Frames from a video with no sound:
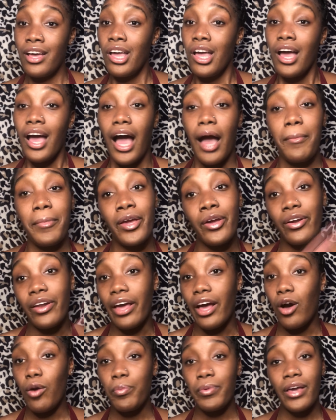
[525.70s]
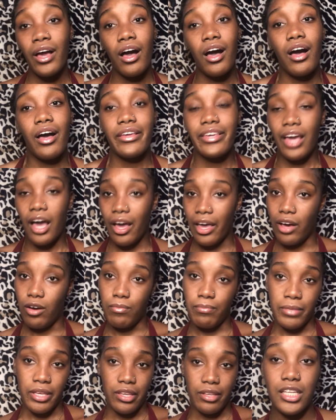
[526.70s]
I'm here to help y'all. Y'all help
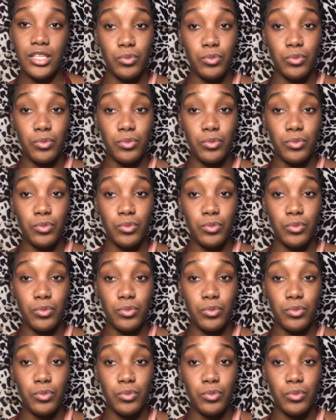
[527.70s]
me.